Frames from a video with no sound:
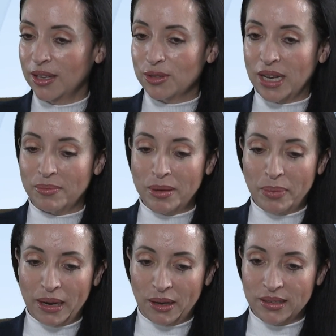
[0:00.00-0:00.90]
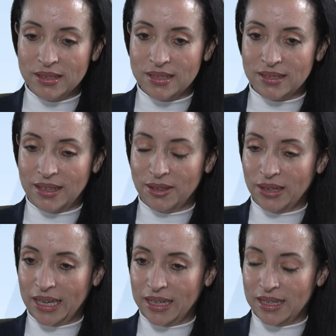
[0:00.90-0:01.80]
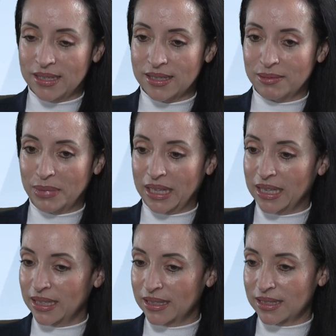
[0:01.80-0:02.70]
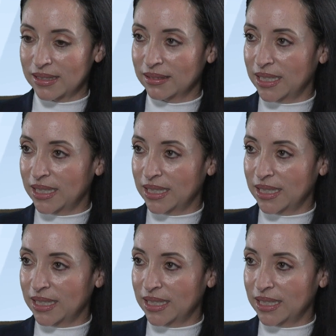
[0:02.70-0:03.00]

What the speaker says: So I had my parents in their 80s, my kids,